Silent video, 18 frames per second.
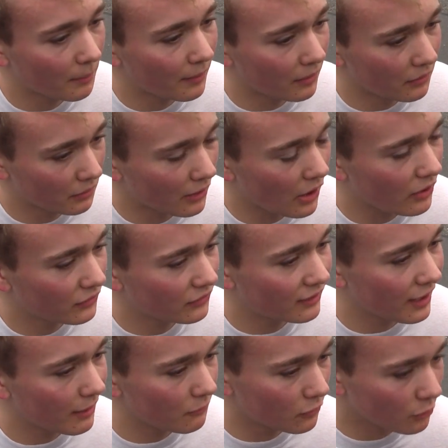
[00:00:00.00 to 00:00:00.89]
a nice
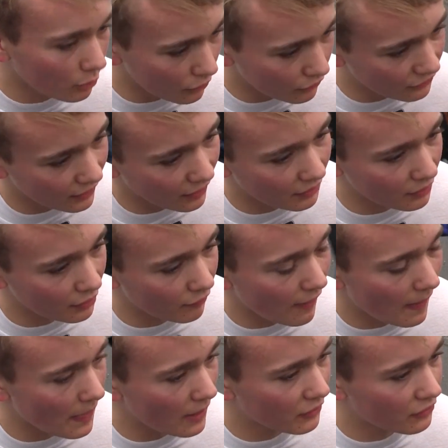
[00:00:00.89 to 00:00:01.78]
gap towards the end of the
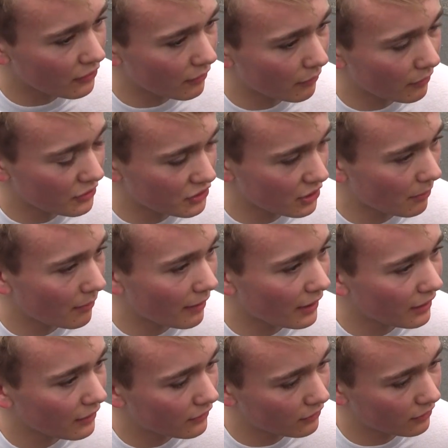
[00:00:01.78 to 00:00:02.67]
run, which I
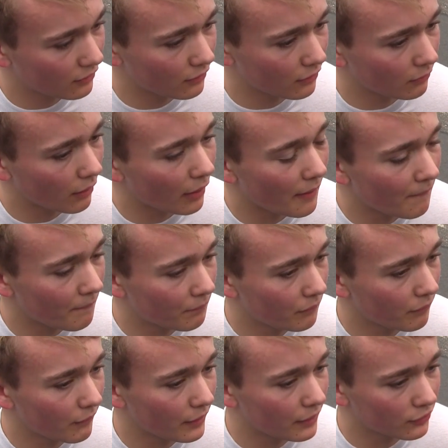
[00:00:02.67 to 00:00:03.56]
made
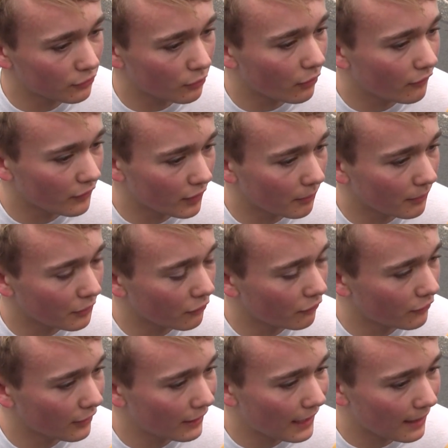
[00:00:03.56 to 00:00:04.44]
in sort of in the middle
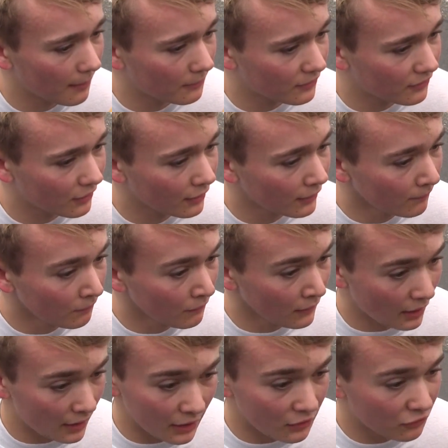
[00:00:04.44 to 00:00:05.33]
few laps,
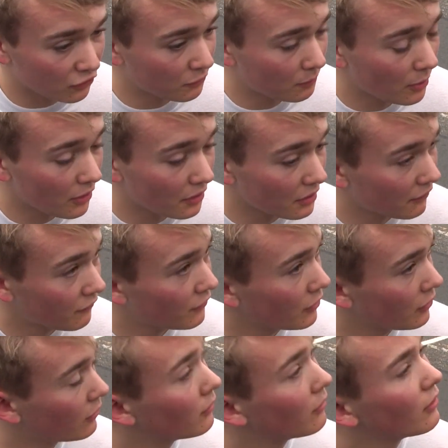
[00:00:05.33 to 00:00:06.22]
and then just put in a
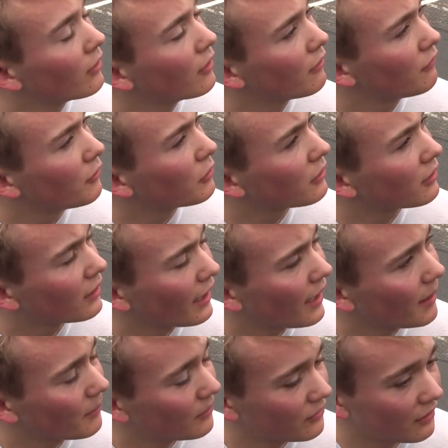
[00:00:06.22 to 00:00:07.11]
few good
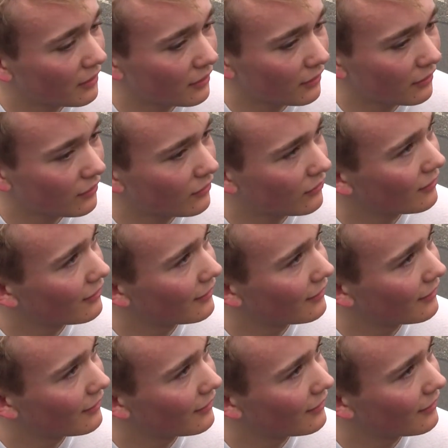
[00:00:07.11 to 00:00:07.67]
laps, and